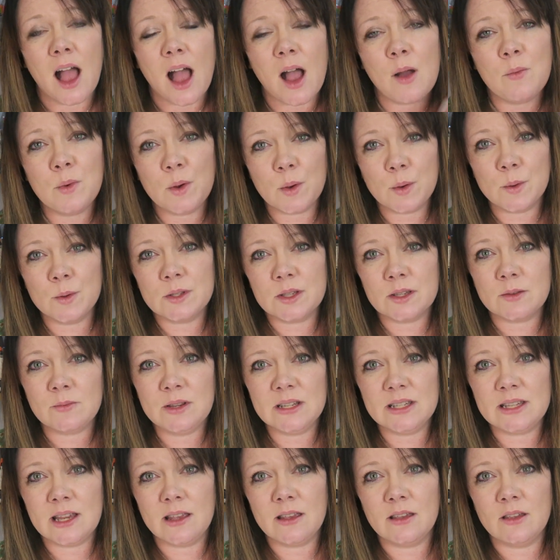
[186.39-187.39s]
And we're also
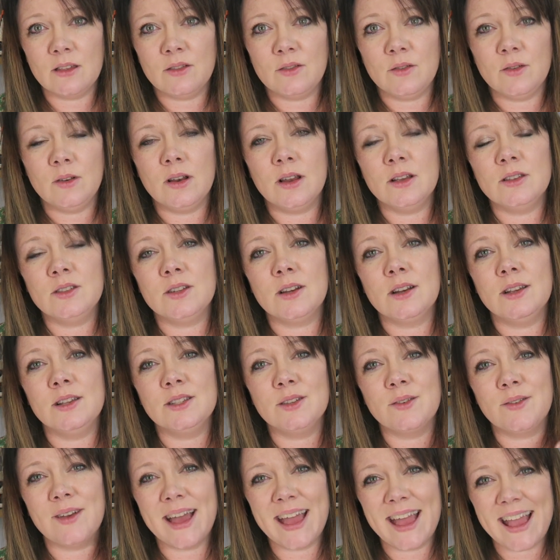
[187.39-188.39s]
going to be taking you through loads and
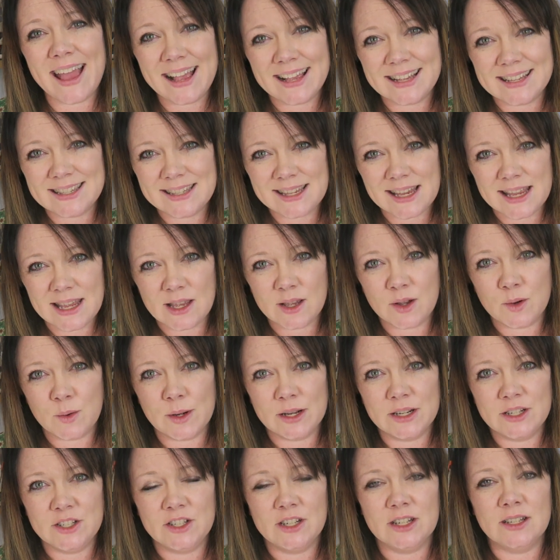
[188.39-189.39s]
loads of essay
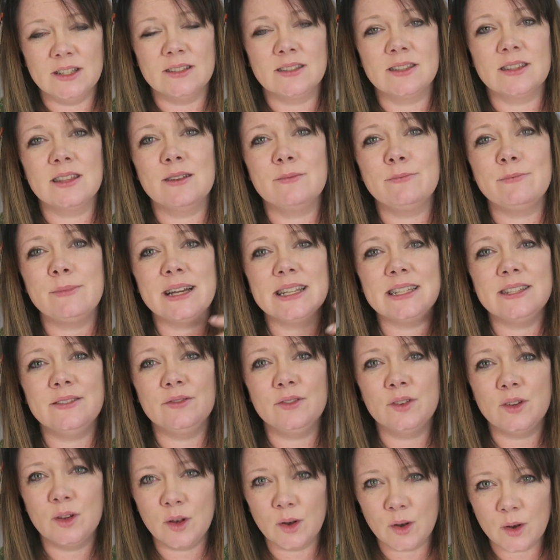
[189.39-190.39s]
questions and the
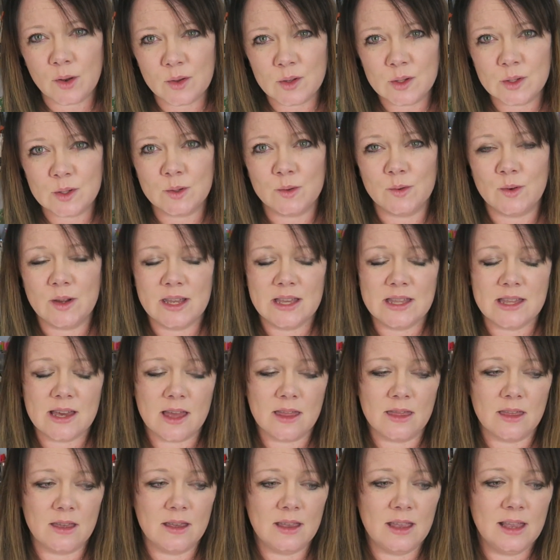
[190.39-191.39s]
massive glossary
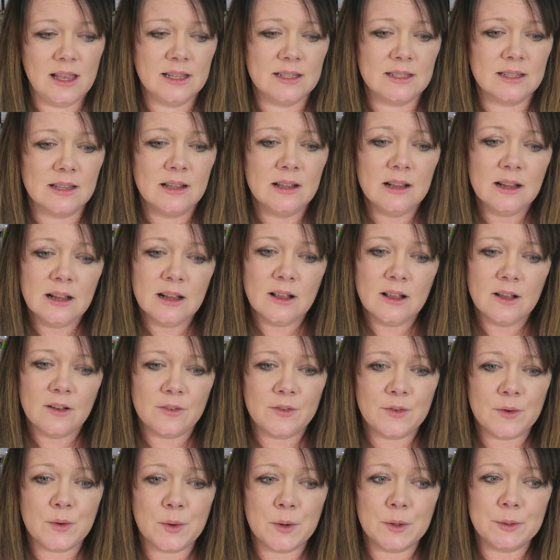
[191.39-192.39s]
that there is
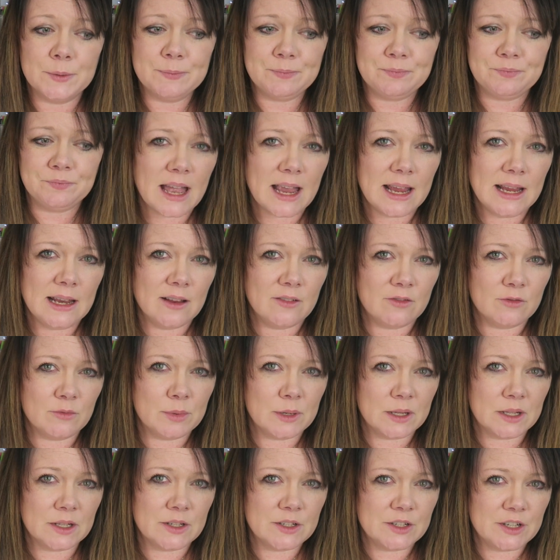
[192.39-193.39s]
for A-level
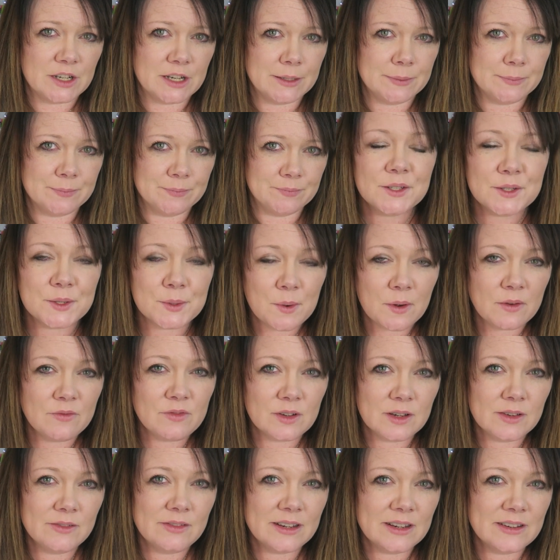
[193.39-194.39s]
biology. So I've
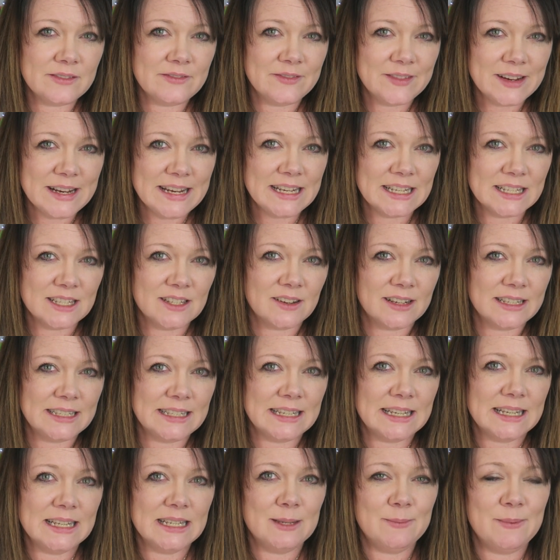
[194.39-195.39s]
really, really
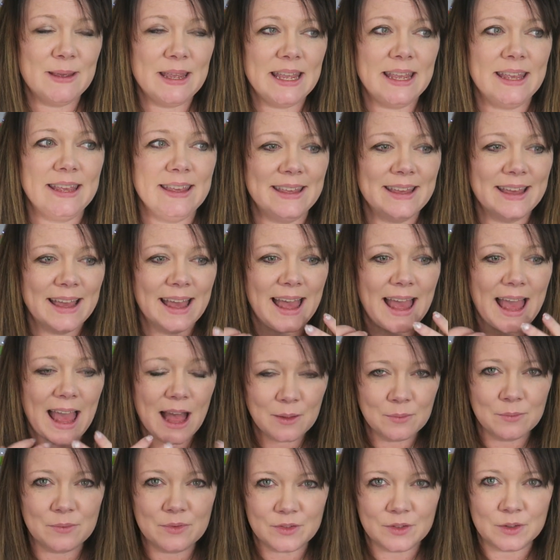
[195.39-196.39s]
redesigned it to be
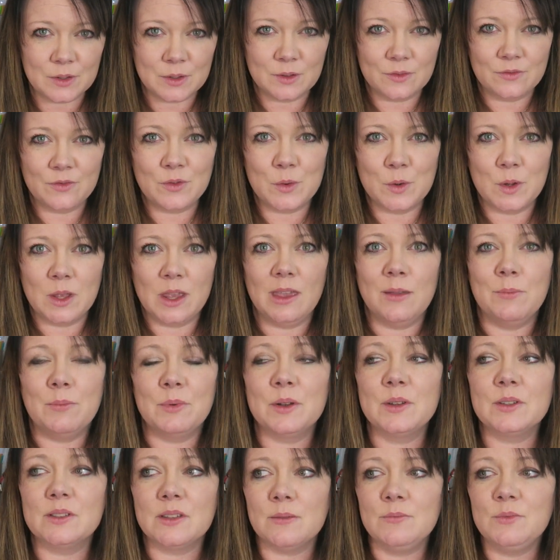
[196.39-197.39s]
helpful for you,
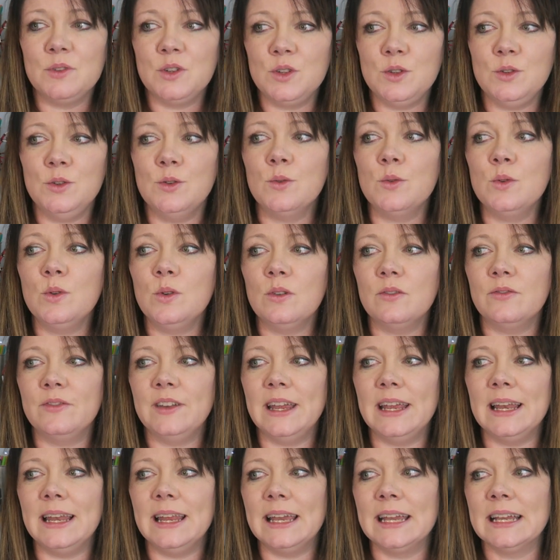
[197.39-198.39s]
because I'm sure you're
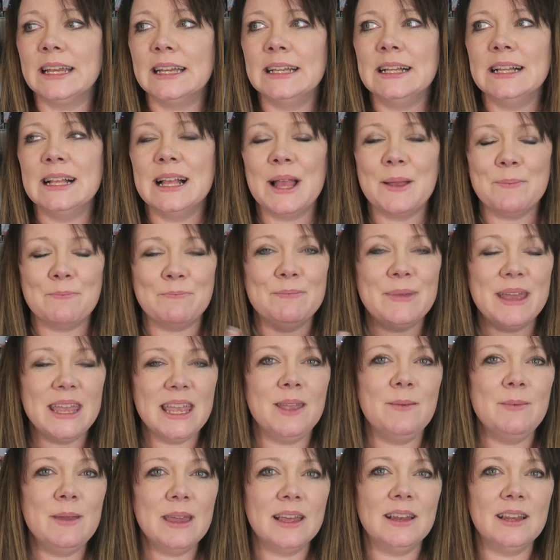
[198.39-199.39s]
feeling
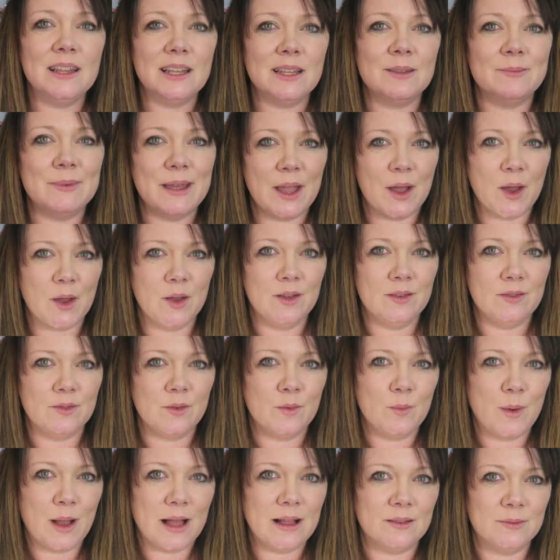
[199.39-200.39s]
maybe a little bit
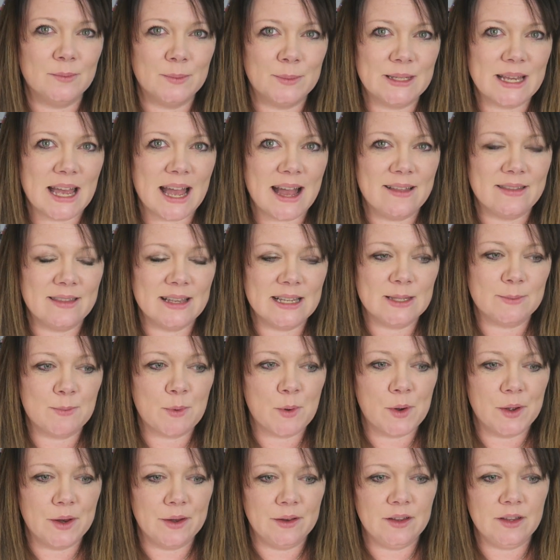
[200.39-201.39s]
overwhelmed at this
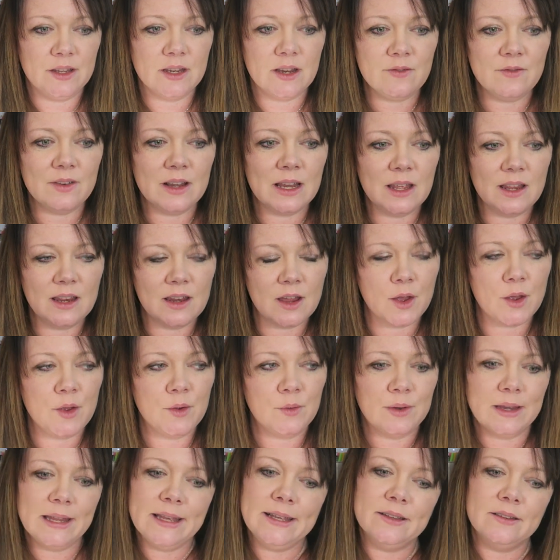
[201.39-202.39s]
point. You don't really
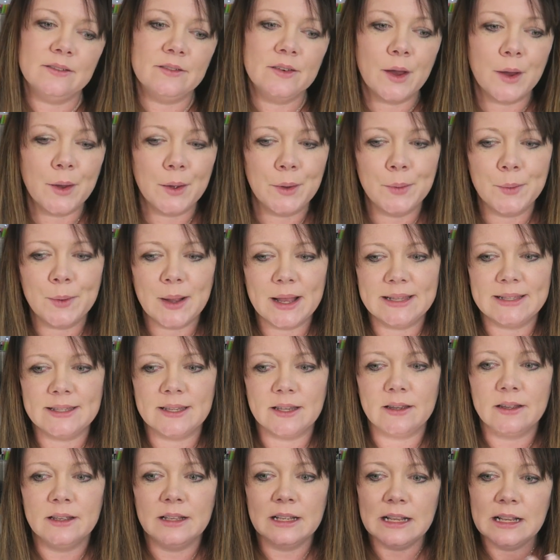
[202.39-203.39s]
know where
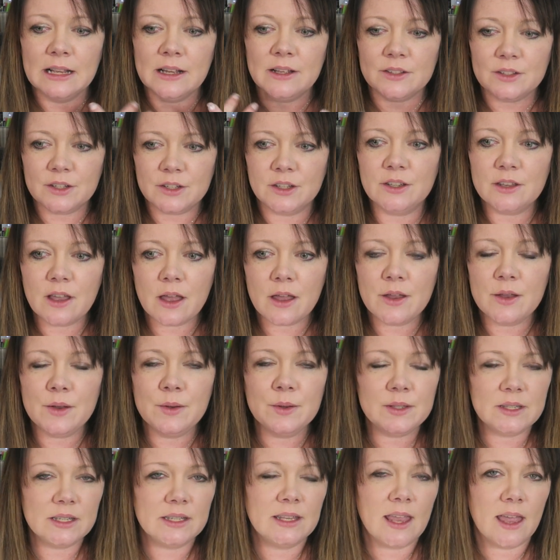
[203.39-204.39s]
to
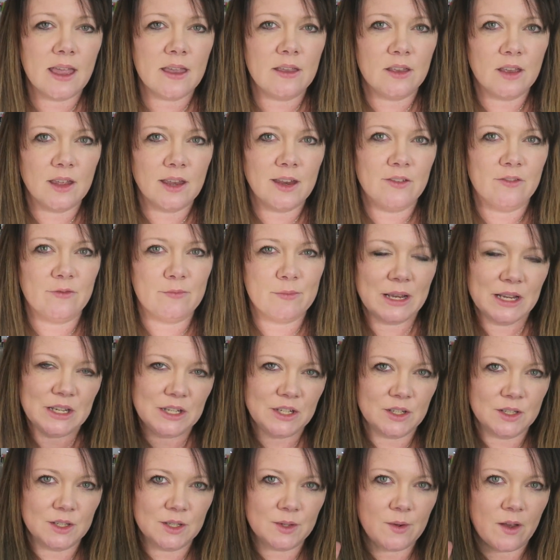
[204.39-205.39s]
go to get your
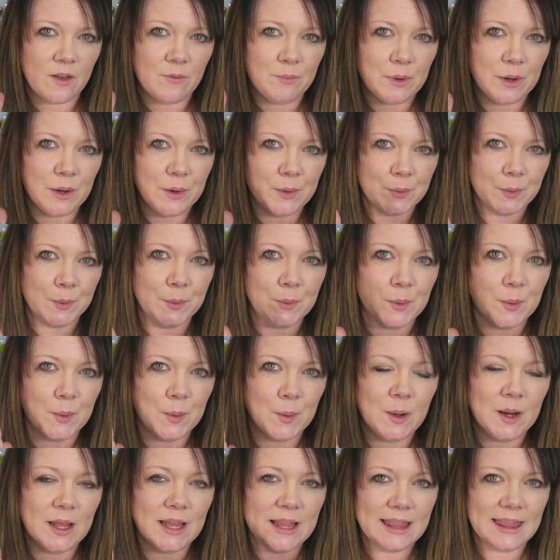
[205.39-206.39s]
information. So I put it
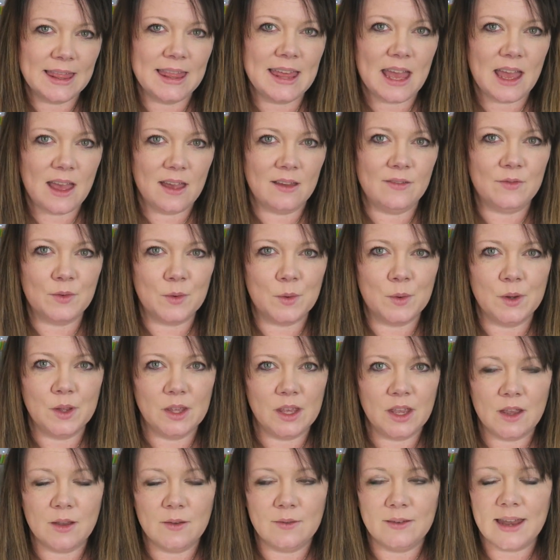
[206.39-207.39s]
all there for
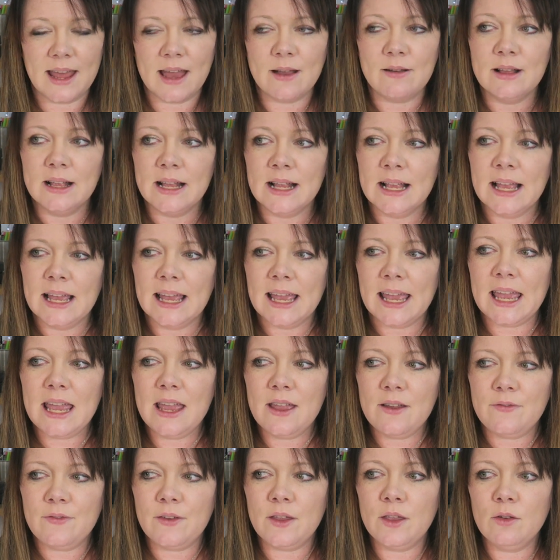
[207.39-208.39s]
you. Now,
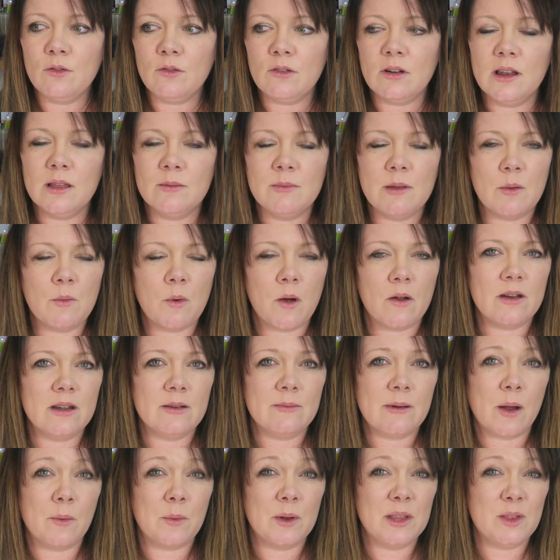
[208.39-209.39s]
if you're a little bit worried
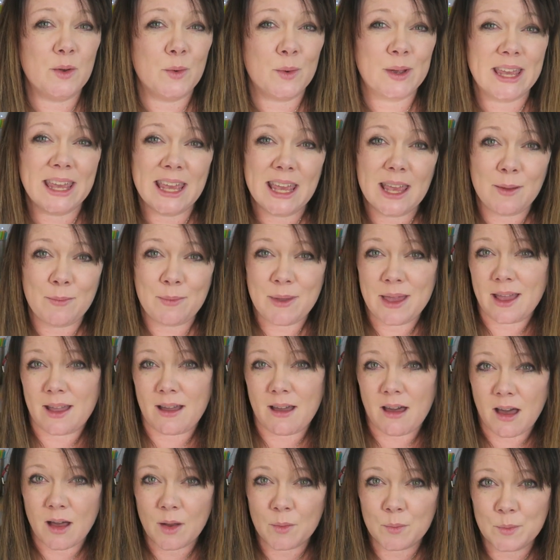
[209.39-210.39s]
about whether you're keeping
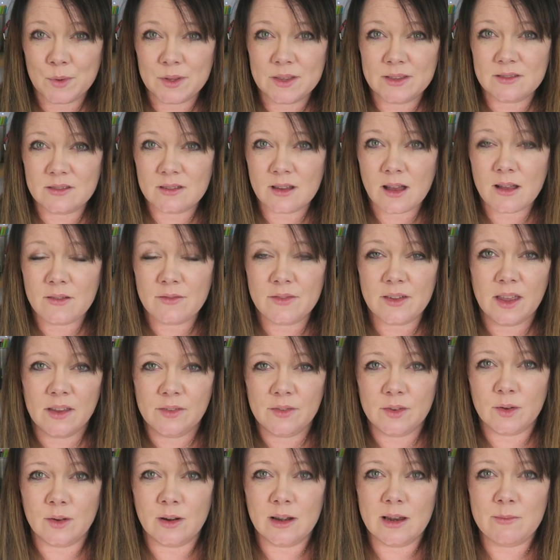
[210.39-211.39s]
up with stuff,
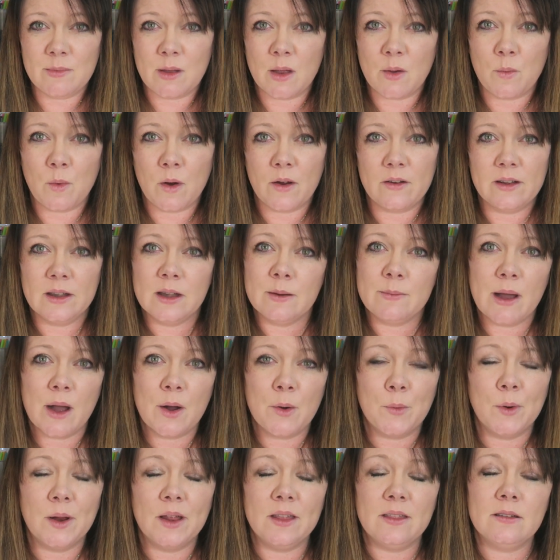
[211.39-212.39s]
if you're a little bit worried
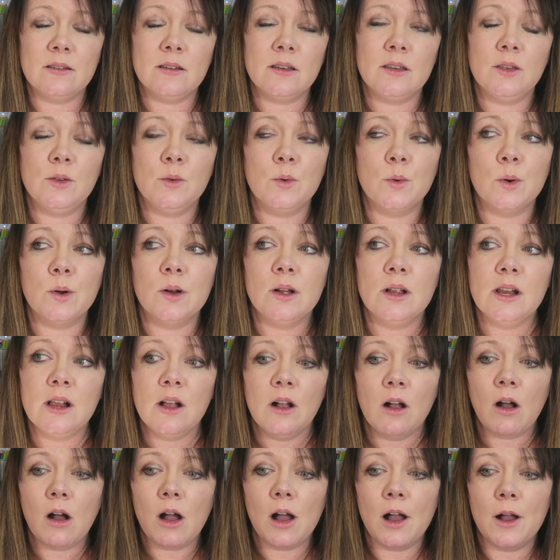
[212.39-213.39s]
about whether you're
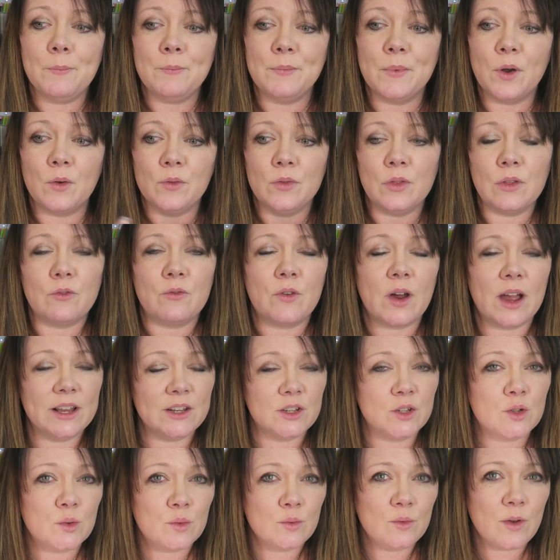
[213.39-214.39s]
on the
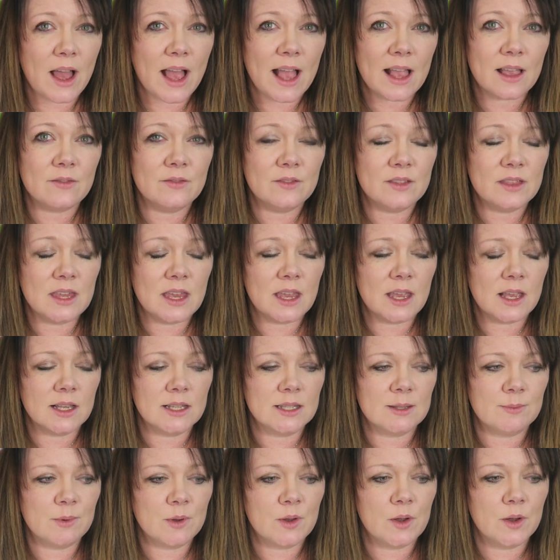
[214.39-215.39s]
right track for
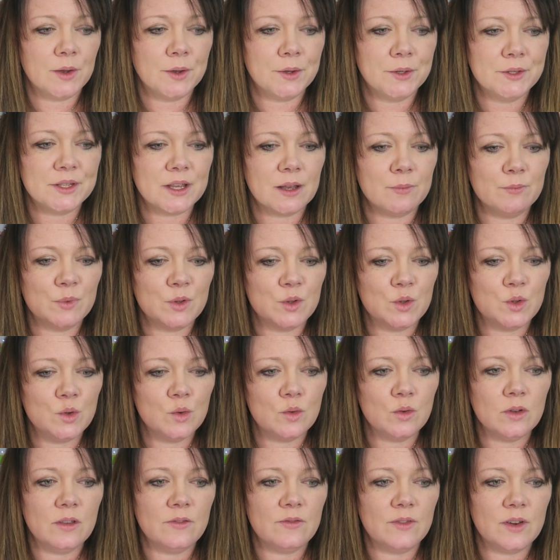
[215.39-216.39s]
things, because I'm
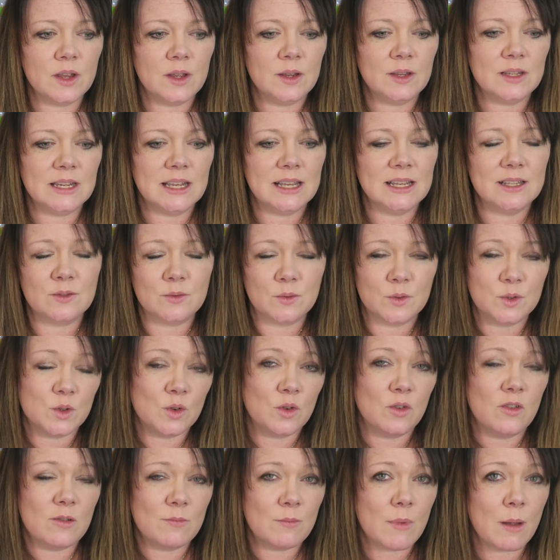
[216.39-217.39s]
sure you've noticed, or
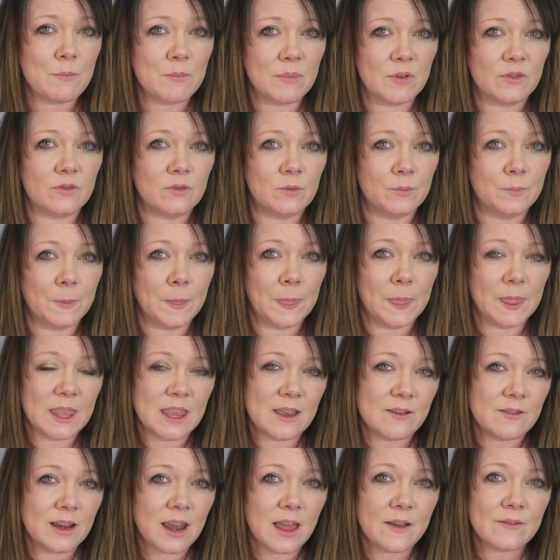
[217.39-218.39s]
sure you remember from
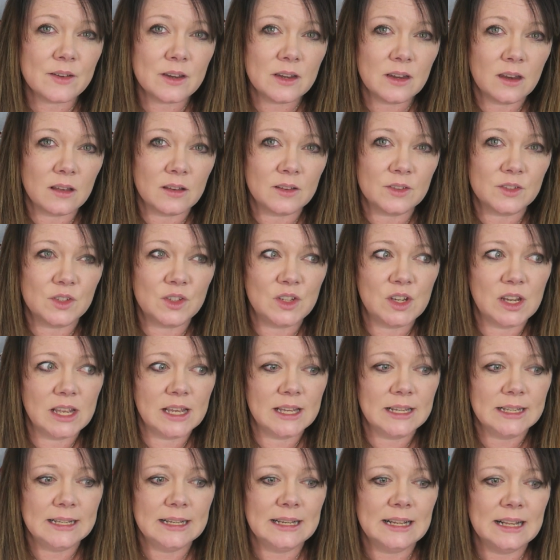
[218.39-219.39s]
year 11 last
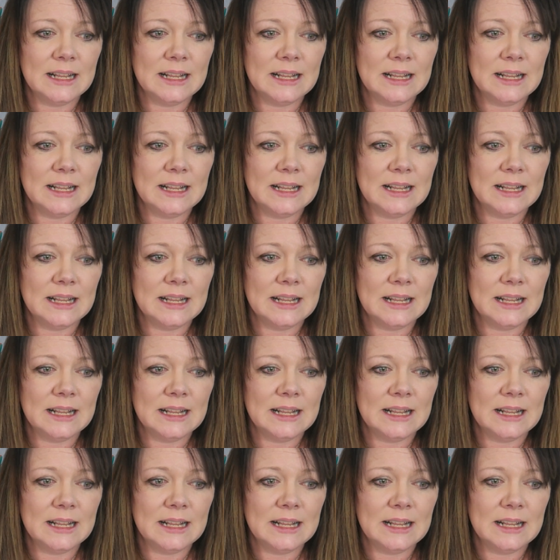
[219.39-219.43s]
year,